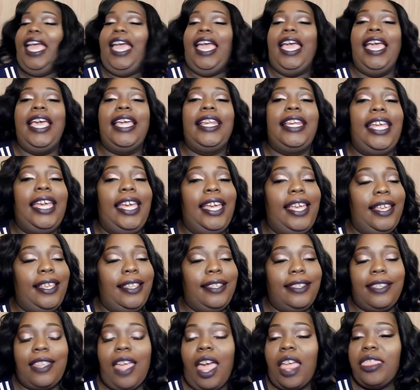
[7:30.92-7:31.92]
It
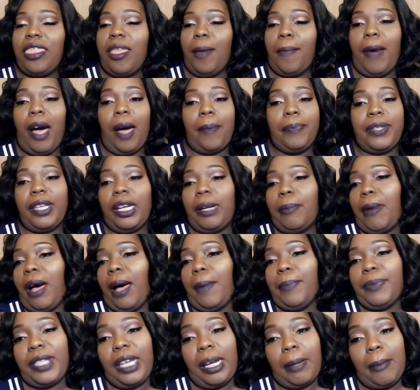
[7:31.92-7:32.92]
is the bomb to the
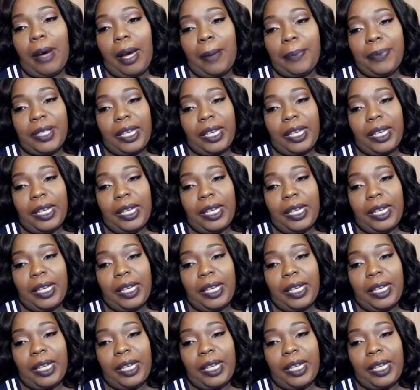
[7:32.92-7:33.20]
bomb to the bomb